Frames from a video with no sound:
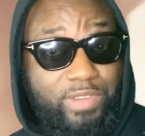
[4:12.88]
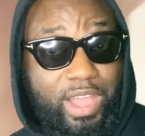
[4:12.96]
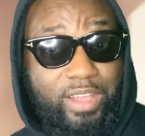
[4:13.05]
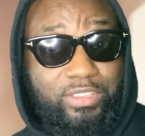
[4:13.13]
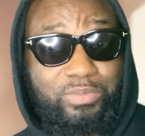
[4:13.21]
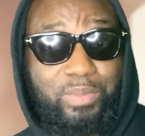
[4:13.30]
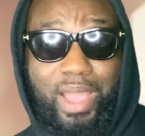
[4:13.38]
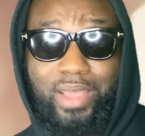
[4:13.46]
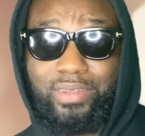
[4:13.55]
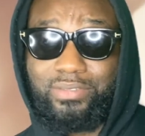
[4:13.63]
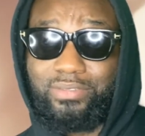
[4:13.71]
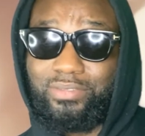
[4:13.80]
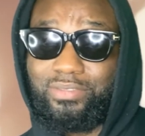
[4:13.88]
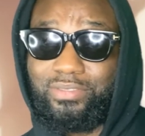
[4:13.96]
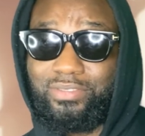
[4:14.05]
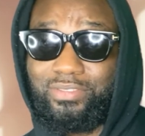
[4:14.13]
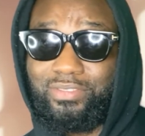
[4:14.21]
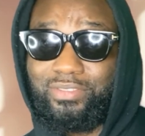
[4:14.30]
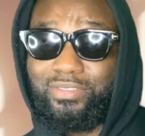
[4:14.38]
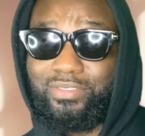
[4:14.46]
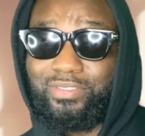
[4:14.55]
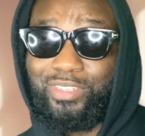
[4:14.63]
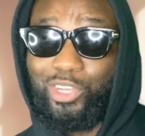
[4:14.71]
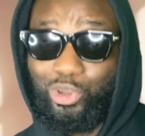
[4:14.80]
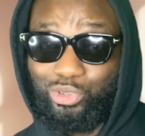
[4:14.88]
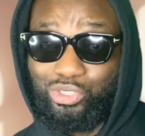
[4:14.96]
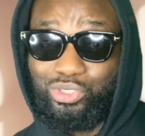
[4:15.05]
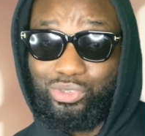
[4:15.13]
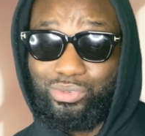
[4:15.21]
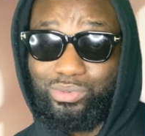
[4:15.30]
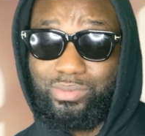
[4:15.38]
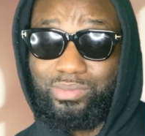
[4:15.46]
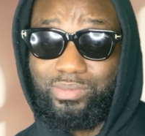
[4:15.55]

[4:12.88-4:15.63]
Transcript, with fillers: five spot goes to